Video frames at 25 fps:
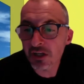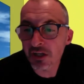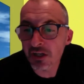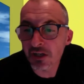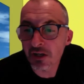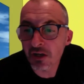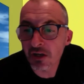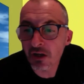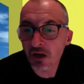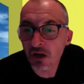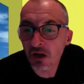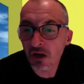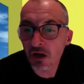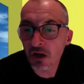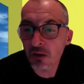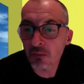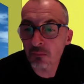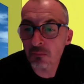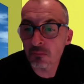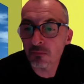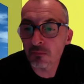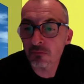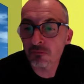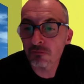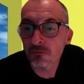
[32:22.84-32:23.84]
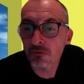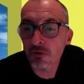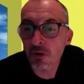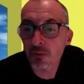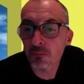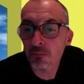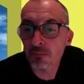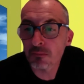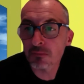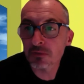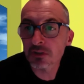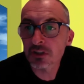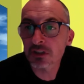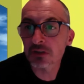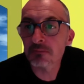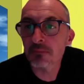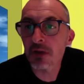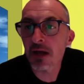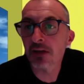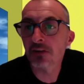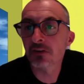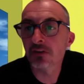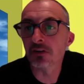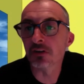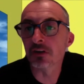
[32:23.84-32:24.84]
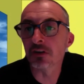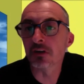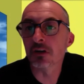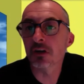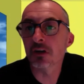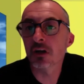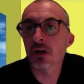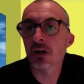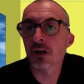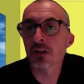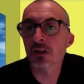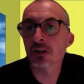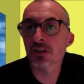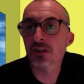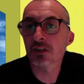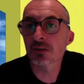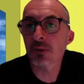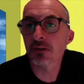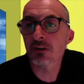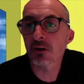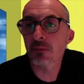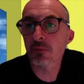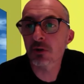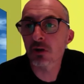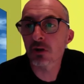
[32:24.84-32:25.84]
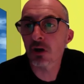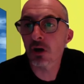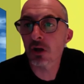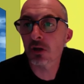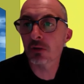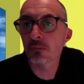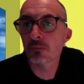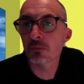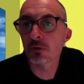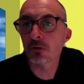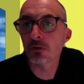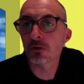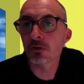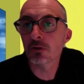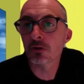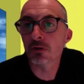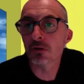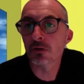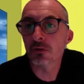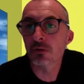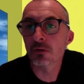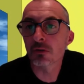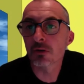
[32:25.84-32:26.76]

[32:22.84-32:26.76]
in from Samantha. Samantha, I'm going to unmute you.